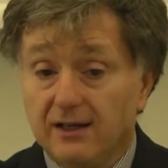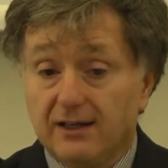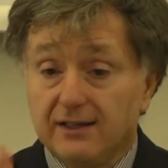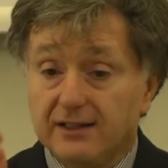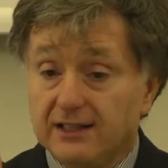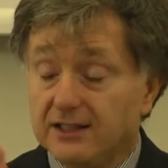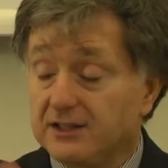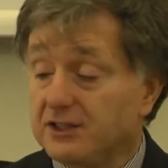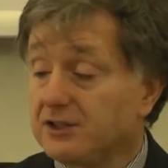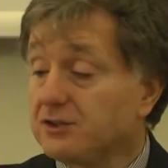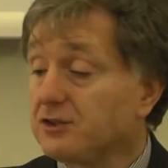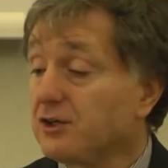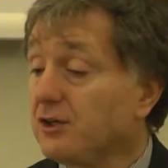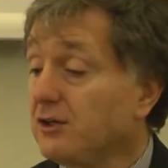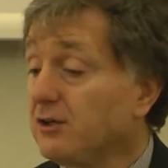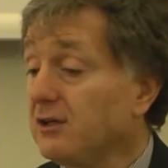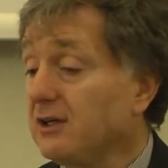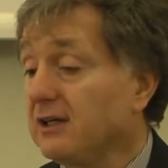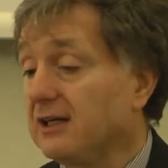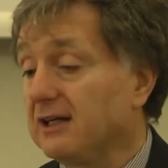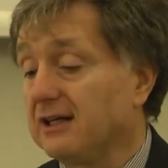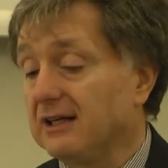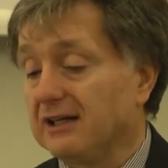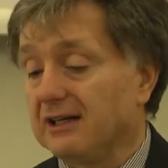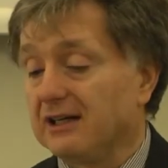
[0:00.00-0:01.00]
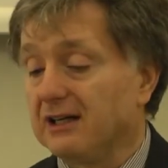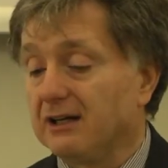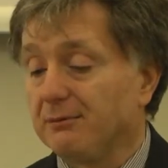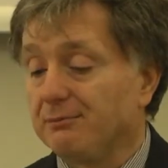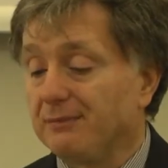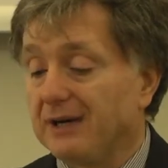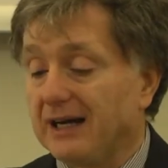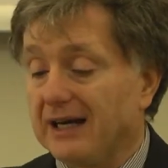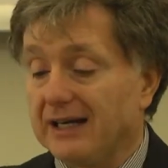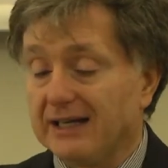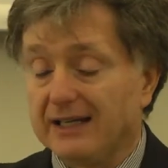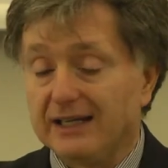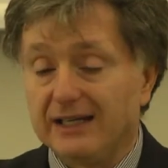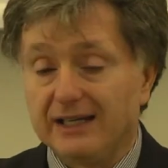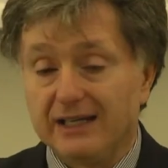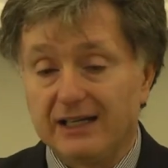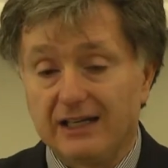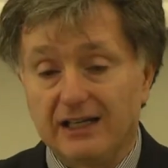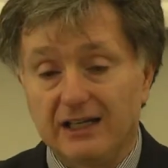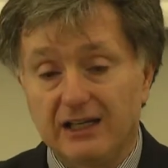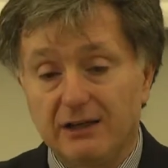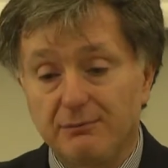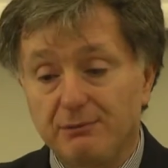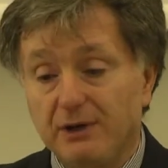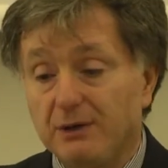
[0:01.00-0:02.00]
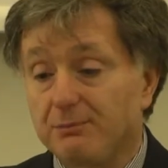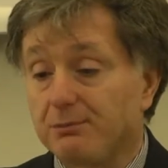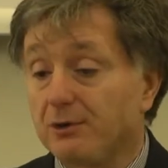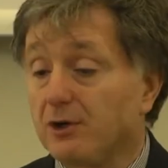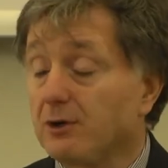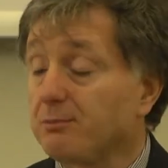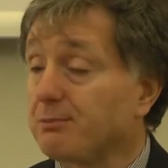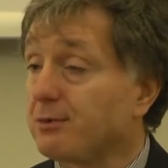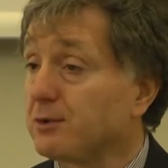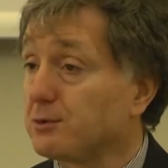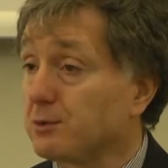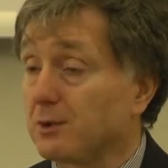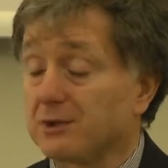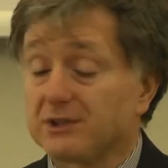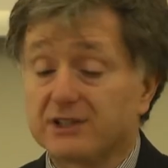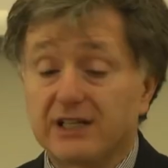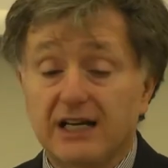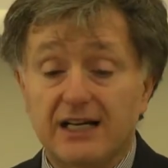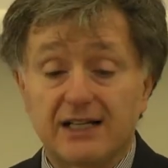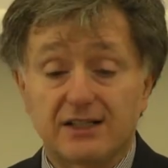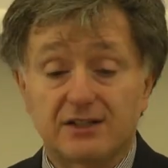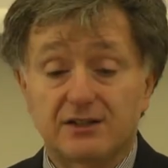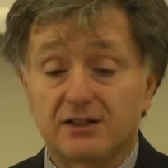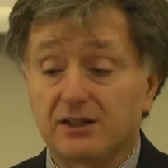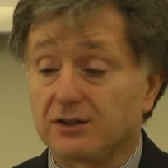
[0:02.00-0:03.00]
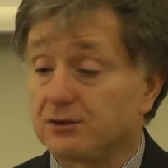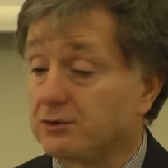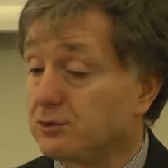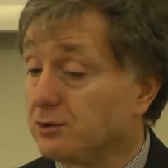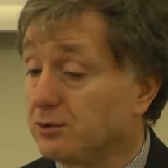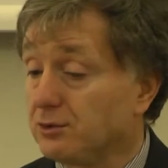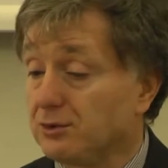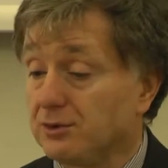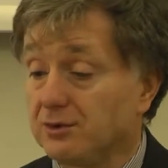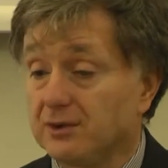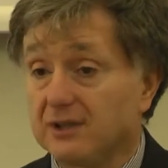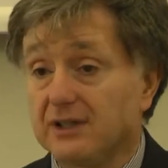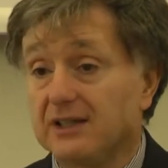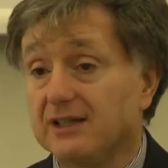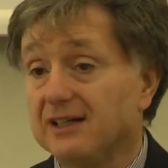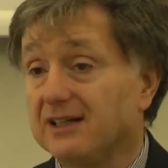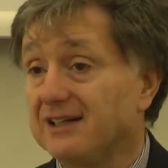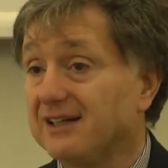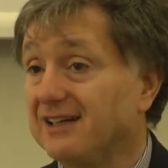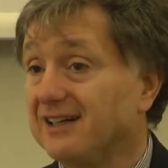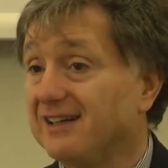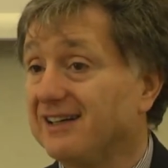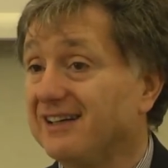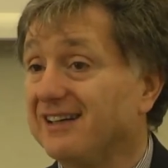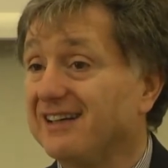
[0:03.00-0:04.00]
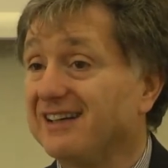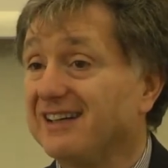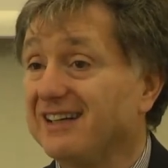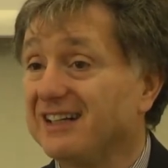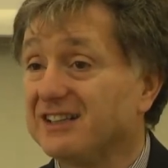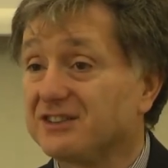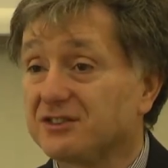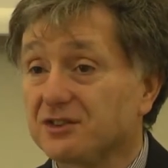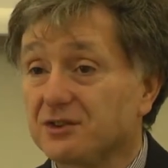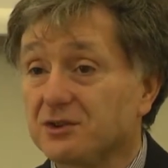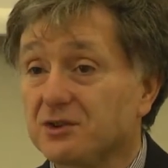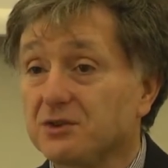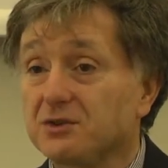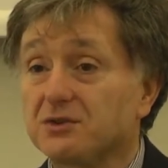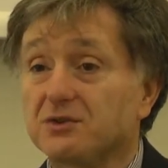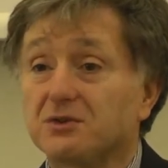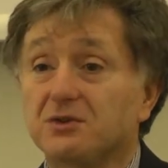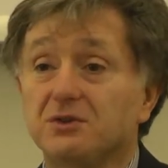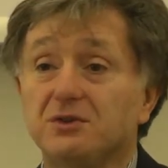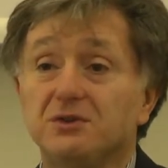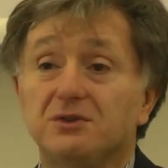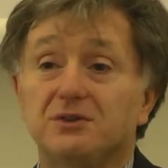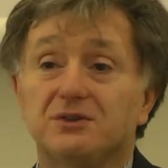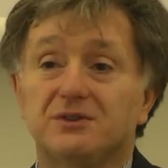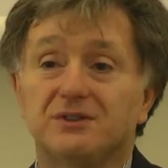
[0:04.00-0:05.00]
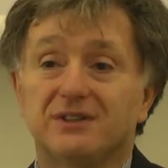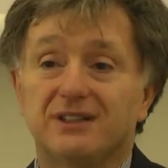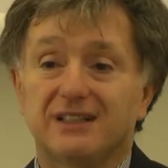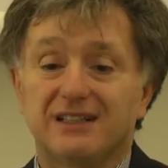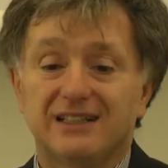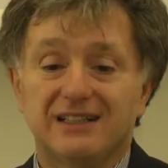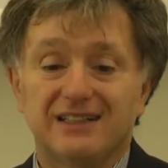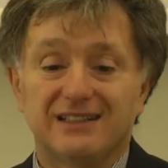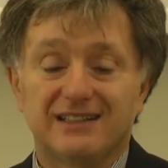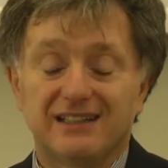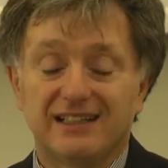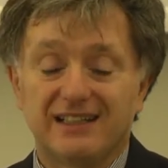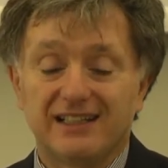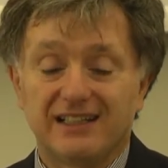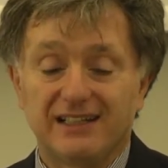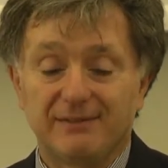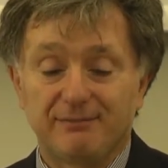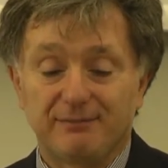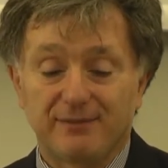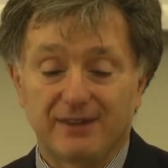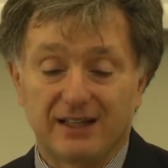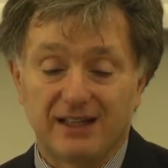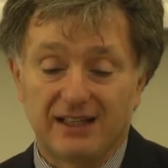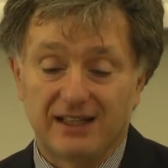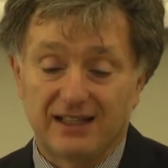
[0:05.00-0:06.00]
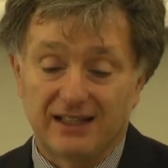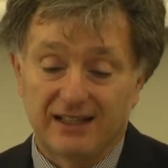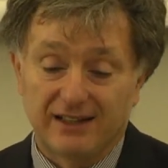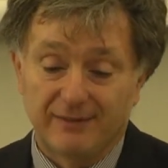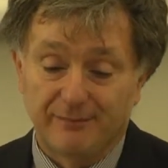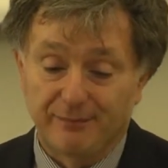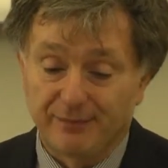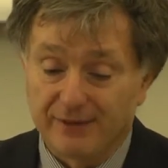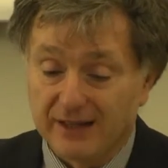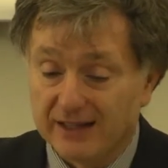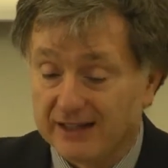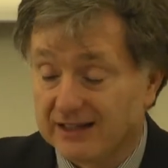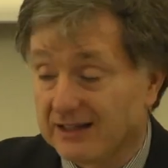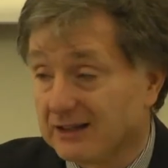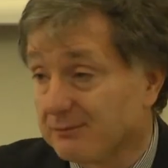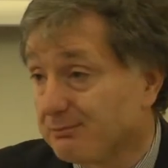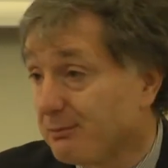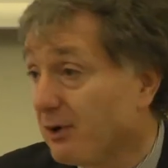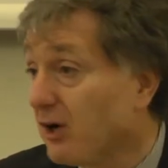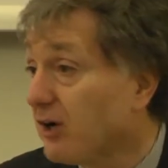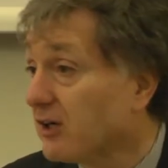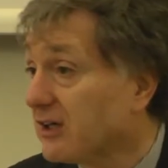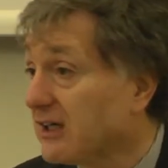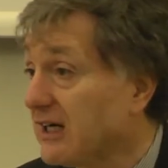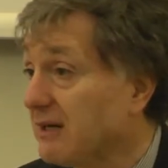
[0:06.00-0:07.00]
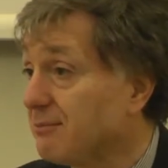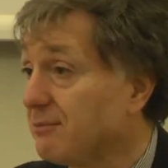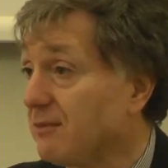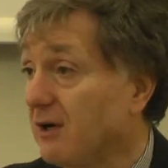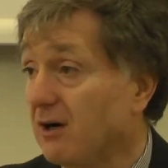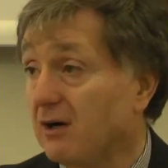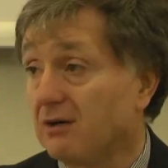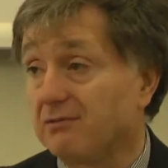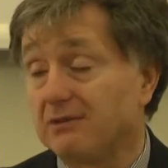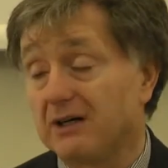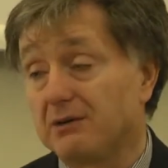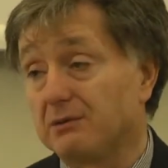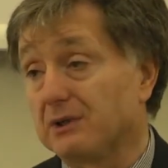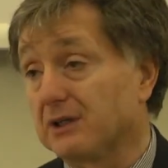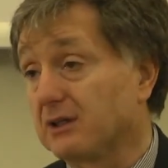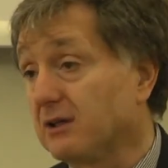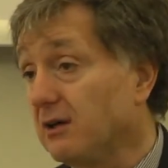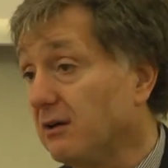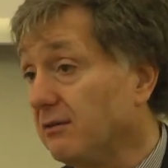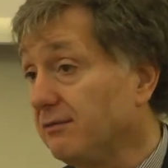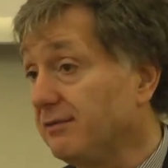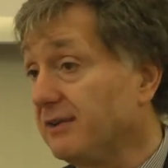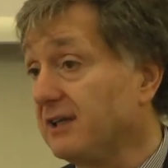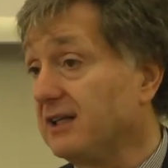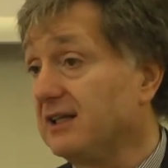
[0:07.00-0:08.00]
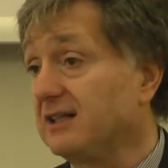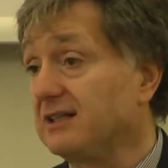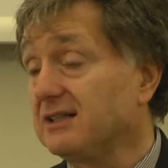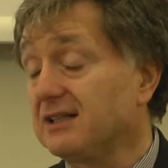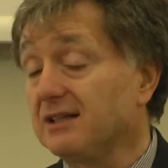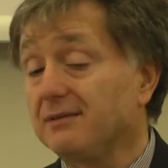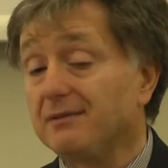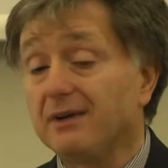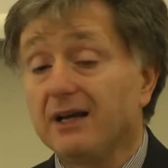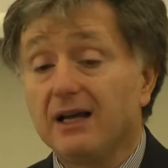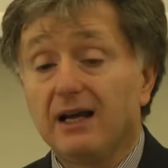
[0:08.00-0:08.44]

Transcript: This is all. My purpose was just to introduce to you the program of our conference,